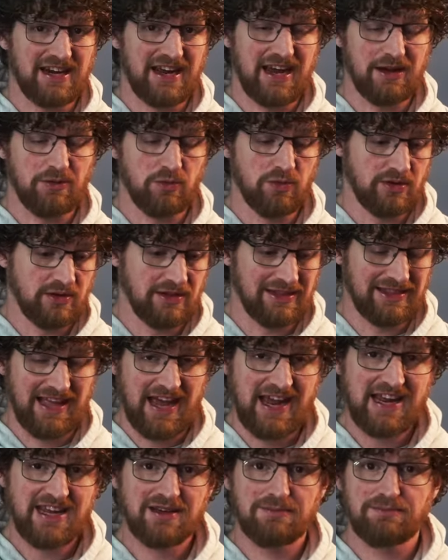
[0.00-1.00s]
I would
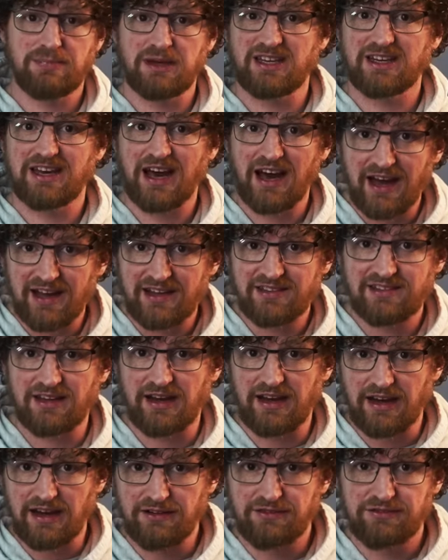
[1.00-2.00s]
like because
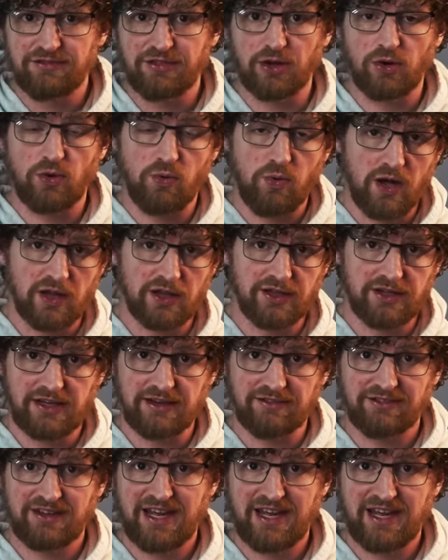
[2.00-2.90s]
of the quality of